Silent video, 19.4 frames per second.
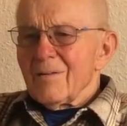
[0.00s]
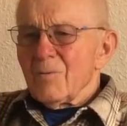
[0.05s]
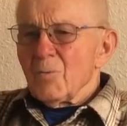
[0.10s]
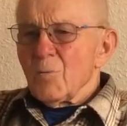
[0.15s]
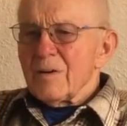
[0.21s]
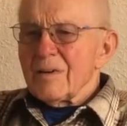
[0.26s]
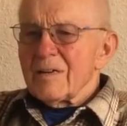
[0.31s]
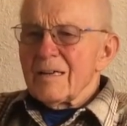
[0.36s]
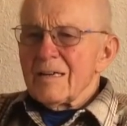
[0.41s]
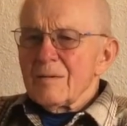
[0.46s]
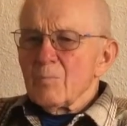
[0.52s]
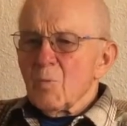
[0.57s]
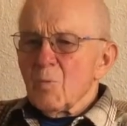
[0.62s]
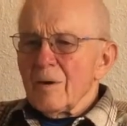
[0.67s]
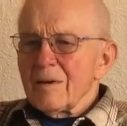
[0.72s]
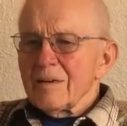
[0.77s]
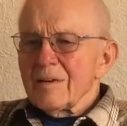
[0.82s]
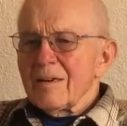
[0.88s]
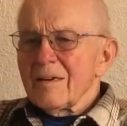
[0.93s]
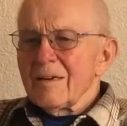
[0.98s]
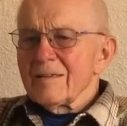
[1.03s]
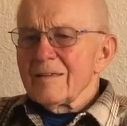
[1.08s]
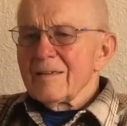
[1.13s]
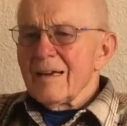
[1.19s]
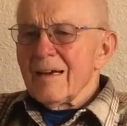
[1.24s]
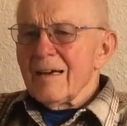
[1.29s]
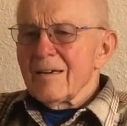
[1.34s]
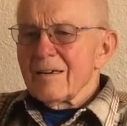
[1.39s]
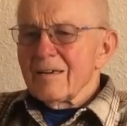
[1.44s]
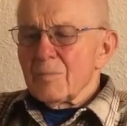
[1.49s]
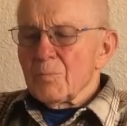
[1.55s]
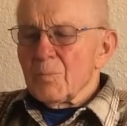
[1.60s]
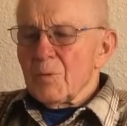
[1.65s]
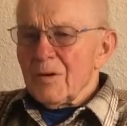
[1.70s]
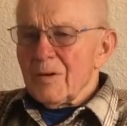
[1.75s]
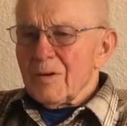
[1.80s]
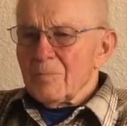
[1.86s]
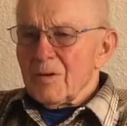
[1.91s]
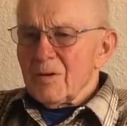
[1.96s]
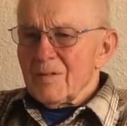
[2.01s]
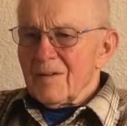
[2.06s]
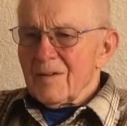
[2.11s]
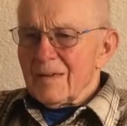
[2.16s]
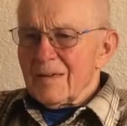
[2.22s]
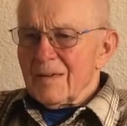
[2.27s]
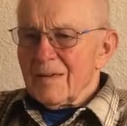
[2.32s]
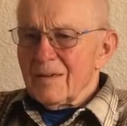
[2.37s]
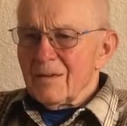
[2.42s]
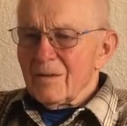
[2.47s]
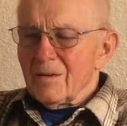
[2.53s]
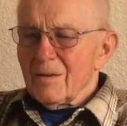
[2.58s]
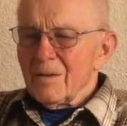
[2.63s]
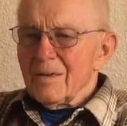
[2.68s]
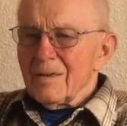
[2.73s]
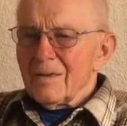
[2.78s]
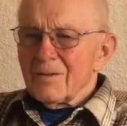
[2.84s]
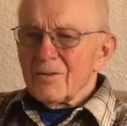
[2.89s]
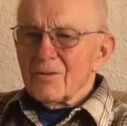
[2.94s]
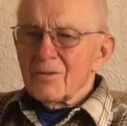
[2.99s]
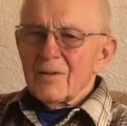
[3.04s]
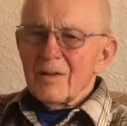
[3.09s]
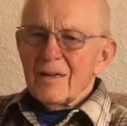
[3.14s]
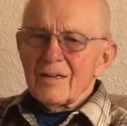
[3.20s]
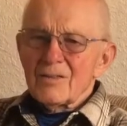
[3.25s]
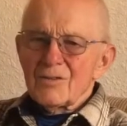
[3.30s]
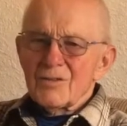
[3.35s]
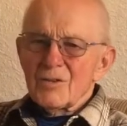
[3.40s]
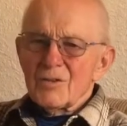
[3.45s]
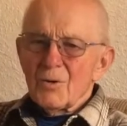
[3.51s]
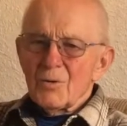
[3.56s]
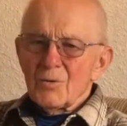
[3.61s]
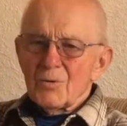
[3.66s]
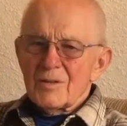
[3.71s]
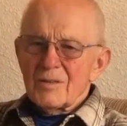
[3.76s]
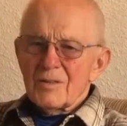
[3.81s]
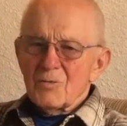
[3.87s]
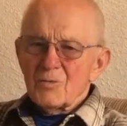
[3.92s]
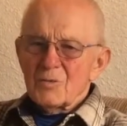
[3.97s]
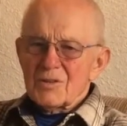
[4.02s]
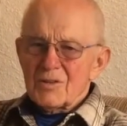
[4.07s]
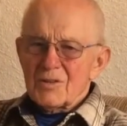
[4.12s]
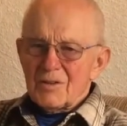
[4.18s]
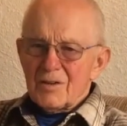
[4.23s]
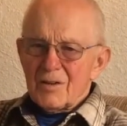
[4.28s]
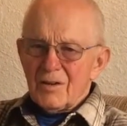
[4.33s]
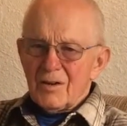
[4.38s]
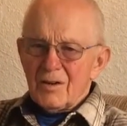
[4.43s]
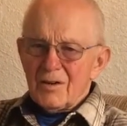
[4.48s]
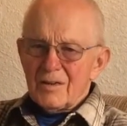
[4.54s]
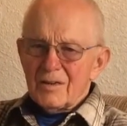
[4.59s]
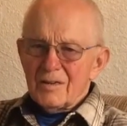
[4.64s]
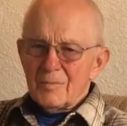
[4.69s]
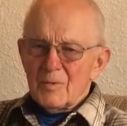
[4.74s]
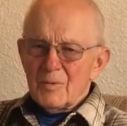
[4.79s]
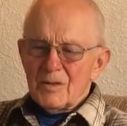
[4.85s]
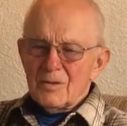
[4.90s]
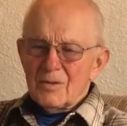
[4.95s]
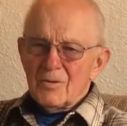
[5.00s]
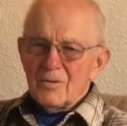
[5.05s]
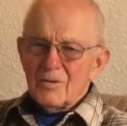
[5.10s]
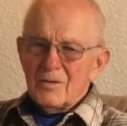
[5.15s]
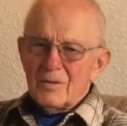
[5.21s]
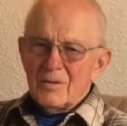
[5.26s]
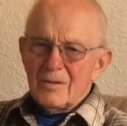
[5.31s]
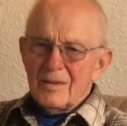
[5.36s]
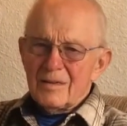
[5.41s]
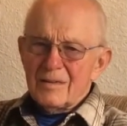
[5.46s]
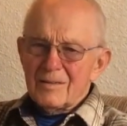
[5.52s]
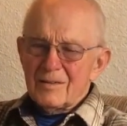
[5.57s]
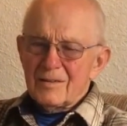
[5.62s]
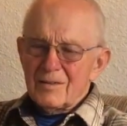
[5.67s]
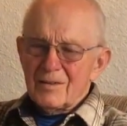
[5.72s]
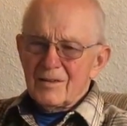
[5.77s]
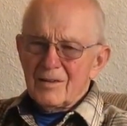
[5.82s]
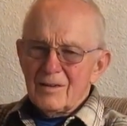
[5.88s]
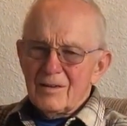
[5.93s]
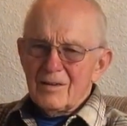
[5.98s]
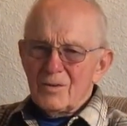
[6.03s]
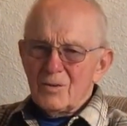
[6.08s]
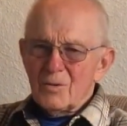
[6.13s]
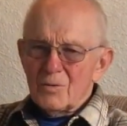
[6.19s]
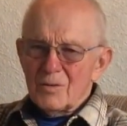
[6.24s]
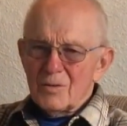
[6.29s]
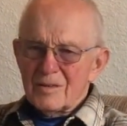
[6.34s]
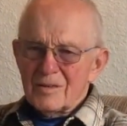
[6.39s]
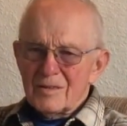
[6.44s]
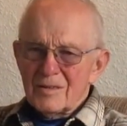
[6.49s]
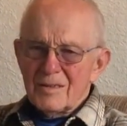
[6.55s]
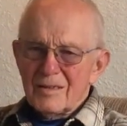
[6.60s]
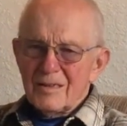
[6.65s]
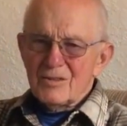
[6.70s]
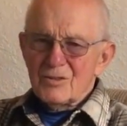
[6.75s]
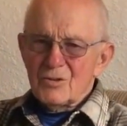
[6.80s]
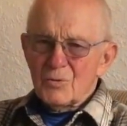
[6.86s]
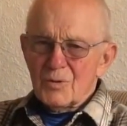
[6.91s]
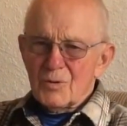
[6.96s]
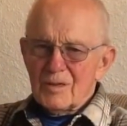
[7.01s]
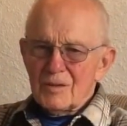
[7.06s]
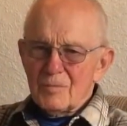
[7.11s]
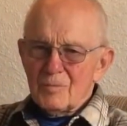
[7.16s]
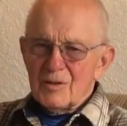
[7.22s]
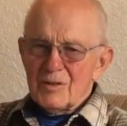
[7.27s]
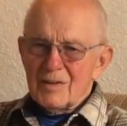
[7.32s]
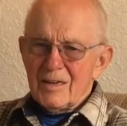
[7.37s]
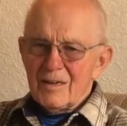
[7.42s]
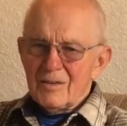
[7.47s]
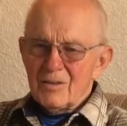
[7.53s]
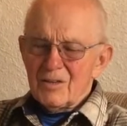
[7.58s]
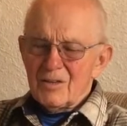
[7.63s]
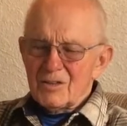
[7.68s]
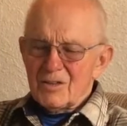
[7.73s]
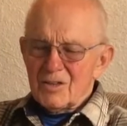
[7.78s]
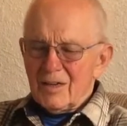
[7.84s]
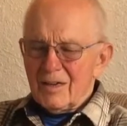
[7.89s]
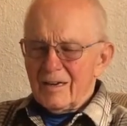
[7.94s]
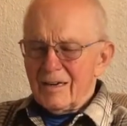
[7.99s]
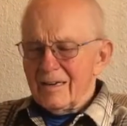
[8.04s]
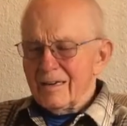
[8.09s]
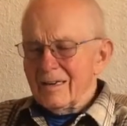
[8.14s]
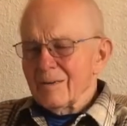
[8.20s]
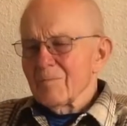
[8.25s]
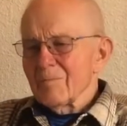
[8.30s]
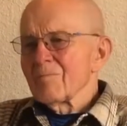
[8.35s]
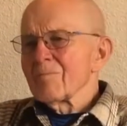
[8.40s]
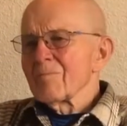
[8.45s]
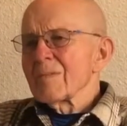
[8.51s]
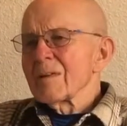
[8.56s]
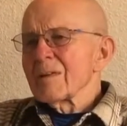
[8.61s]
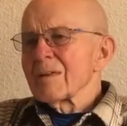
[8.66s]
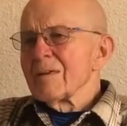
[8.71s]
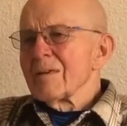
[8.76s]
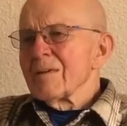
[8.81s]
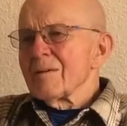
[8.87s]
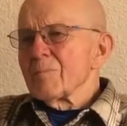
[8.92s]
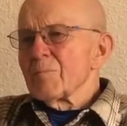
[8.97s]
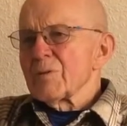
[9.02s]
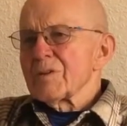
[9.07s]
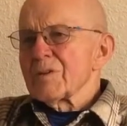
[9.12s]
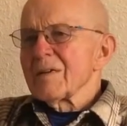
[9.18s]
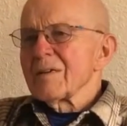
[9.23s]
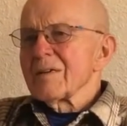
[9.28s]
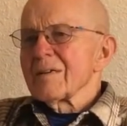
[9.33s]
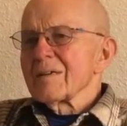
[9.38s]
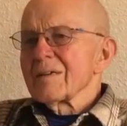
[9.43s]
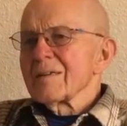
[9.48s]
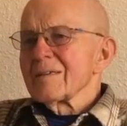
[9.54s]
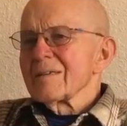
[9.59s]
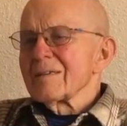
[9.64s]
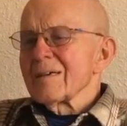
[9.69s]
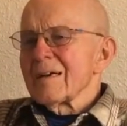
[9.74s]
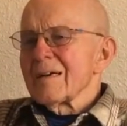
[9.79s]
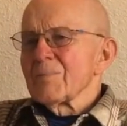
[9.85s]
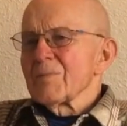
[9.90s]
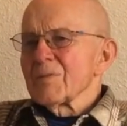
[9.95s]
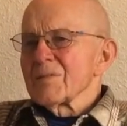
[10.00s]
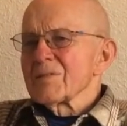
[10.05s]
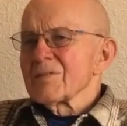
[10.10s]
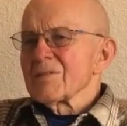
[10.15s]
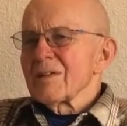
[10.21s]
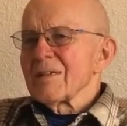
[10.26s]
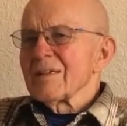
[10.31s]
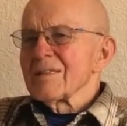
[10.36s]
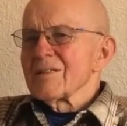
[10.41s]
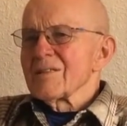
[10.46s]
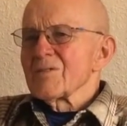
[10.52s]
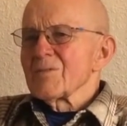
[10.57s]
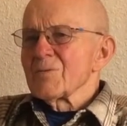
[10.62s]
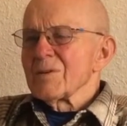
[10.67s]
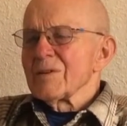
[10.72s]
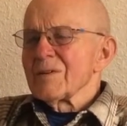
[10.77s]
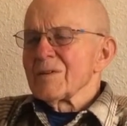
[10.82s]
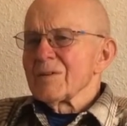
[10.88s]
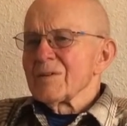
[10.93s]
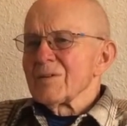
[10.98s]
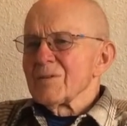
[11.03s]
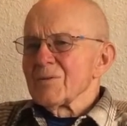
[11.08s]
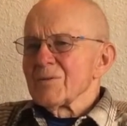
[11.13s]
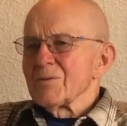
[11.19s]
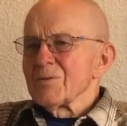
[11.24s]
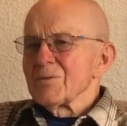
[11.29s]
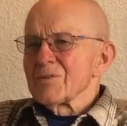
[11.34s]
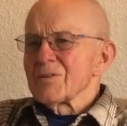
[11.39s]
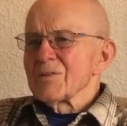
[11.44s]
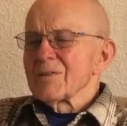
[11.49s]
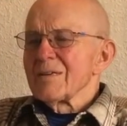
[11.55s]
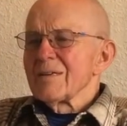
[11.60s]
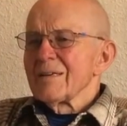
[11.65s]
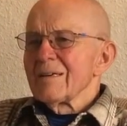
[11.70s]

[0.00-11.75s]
we'd keep one kid down at the bottom of a hill to let us know that there was a car coming, or letting the car know that the kids were coming down there sliding. Particularly the type of sleds we used,